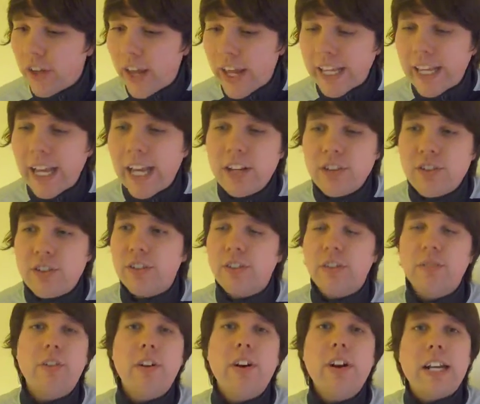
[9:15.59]
they engaged in
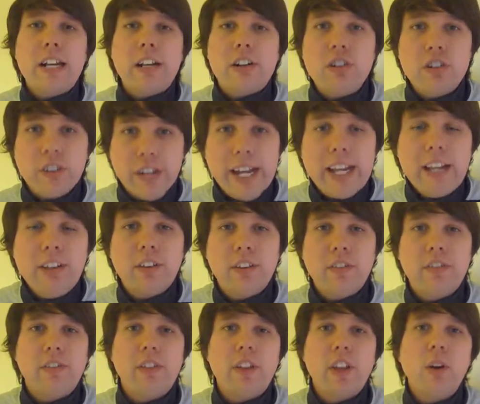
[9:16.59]
some very
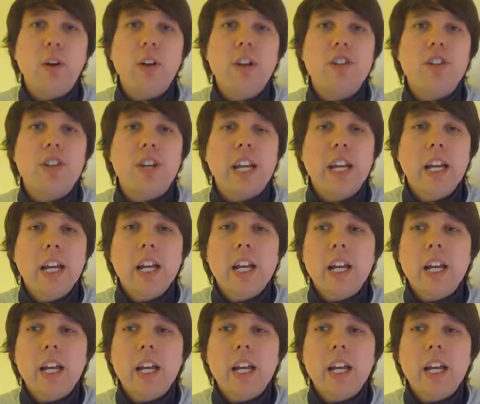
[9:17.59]
creative theology,